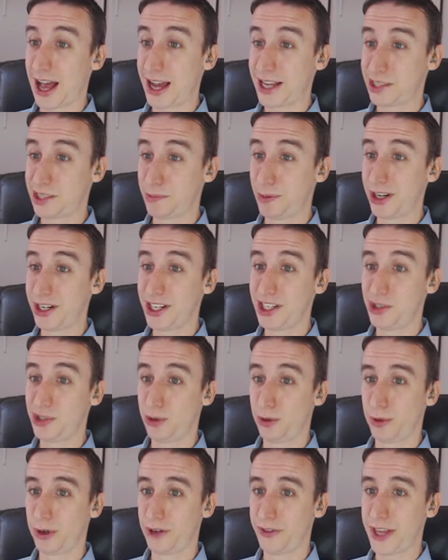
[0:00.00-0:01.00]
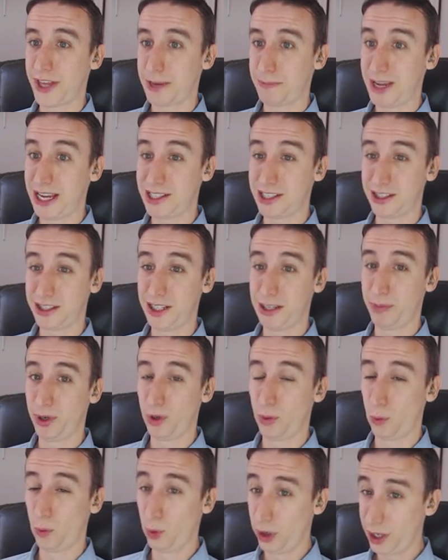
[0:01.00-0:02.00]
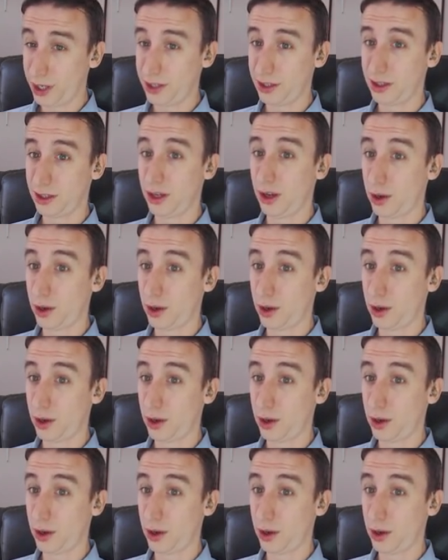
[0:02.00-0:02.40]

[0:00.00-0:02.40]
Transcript: I spawned into a world that basically put wood,